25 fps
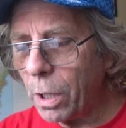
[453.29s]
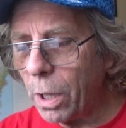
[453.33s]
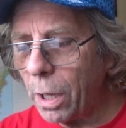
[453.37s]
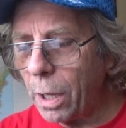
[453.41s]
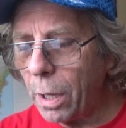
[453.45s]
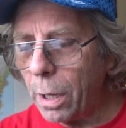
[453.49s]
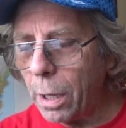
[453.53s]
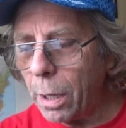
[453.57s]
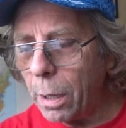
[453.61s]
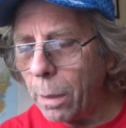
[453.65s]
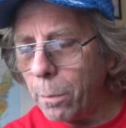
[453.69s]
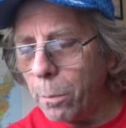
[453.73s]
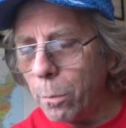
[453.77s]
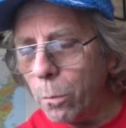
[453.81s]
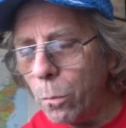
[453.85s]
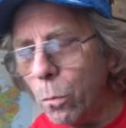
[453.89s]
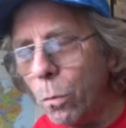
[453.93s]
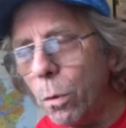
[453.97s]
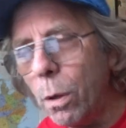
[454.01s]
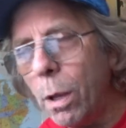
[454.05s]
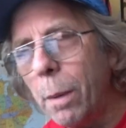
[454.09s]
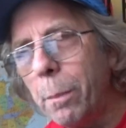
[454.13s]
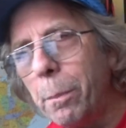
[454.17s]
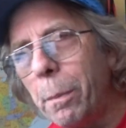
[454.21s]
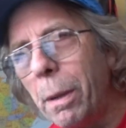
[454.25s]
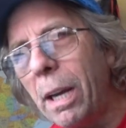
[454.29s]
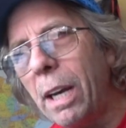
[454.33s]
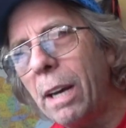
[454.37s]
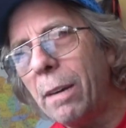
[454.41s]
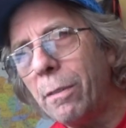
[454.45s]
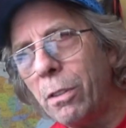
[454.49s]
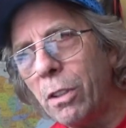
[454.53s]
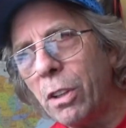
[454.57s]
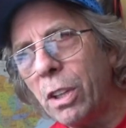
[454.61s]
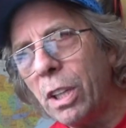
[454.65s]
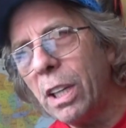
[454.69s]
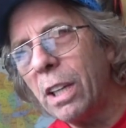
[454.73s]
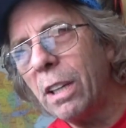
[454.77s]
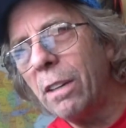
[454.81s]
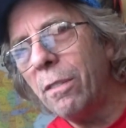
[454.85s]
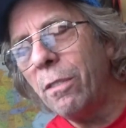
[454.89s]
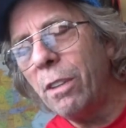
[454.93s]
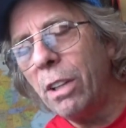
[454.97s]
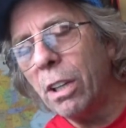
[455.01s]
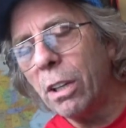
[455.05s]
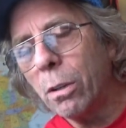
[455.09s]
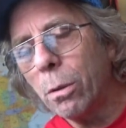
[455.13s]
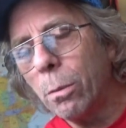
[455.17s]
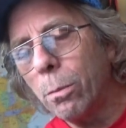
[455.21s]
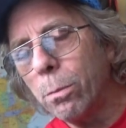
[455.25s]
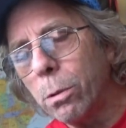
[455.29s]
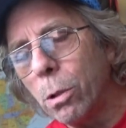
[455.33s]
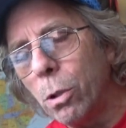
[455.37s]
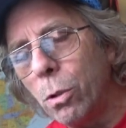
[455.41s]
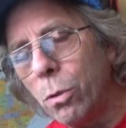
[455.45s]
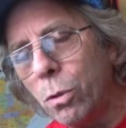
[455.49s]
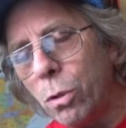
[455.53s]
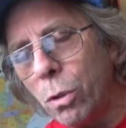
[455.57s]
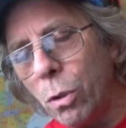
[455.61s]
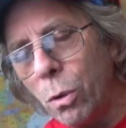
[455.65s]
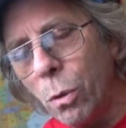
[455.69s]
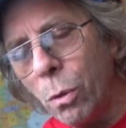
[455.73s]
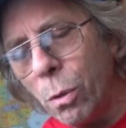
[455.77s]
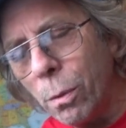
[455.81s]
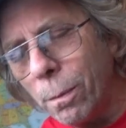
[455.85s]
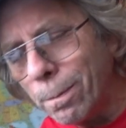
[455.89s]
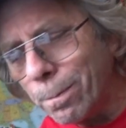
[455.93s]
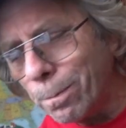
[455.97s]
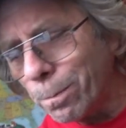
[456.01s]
and I made everything in the vehicle Bluetooth.